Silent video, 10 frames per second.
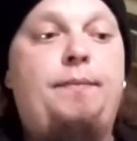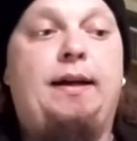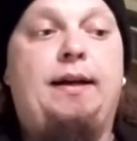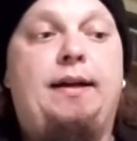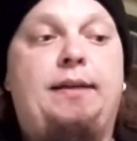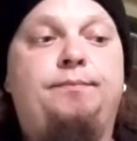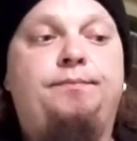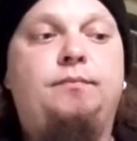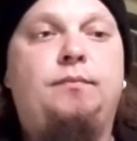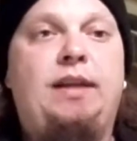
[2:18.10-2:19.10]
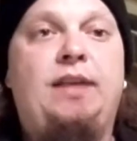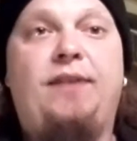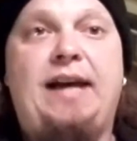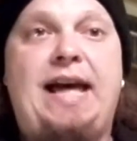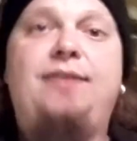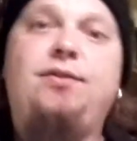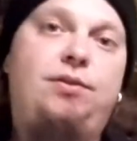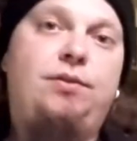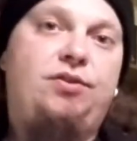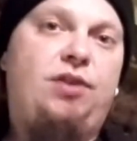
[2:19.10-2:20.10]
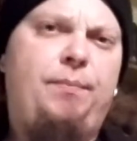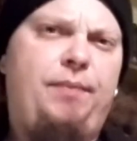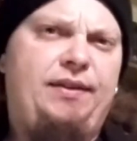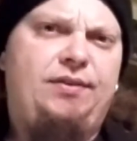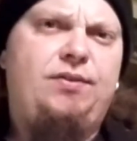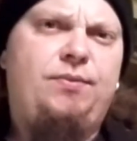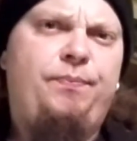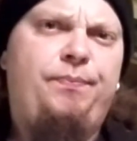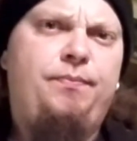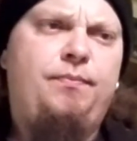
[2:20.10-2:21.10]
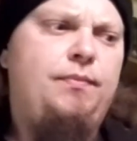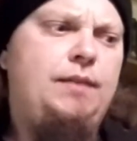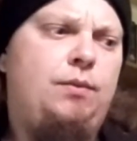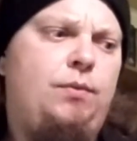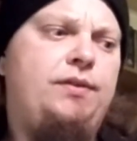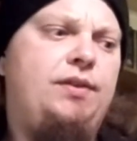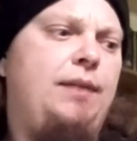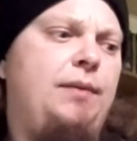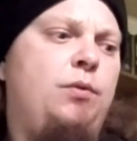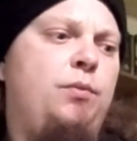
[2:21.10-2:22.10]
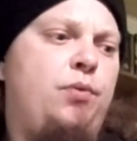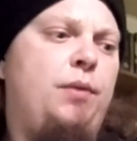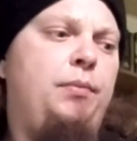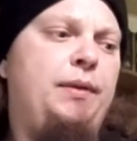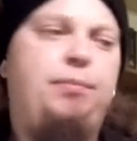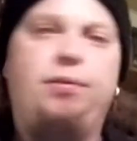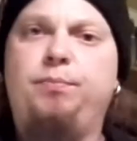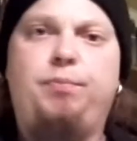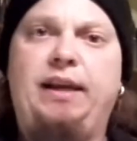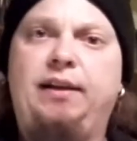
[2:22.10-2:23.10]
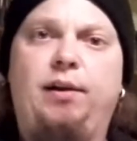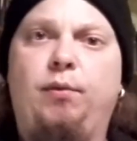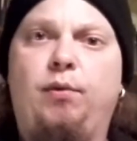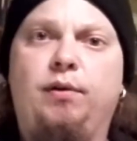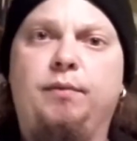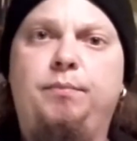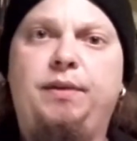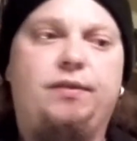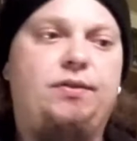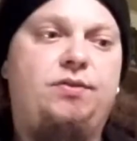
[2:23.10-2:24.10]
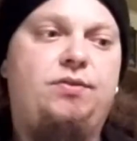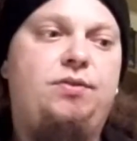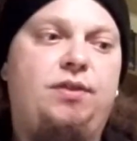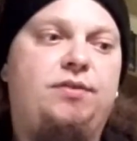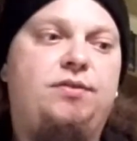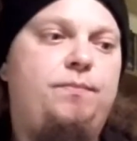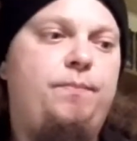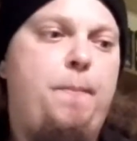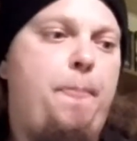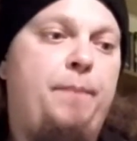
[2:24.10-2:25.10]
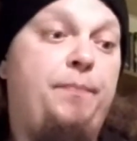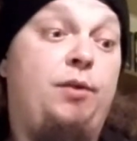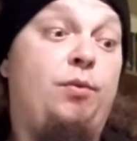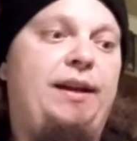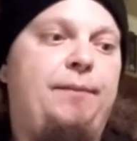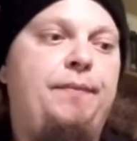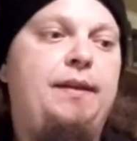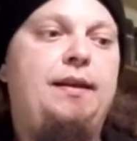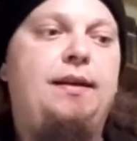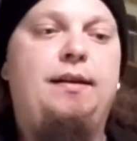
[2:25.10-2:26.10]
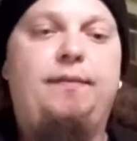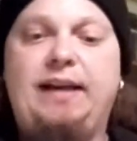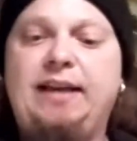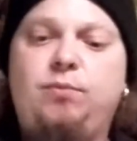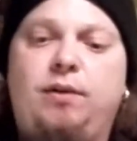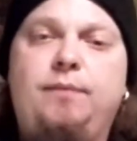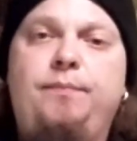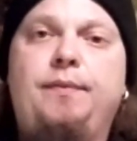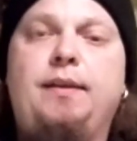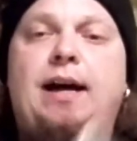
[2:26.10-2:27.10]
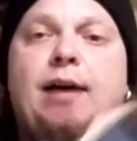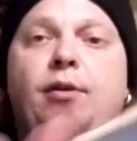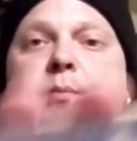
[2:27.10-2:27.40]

Um, if I had to do a top list, one time, I would probably put Painkiller on because it's just great. The next one, Iron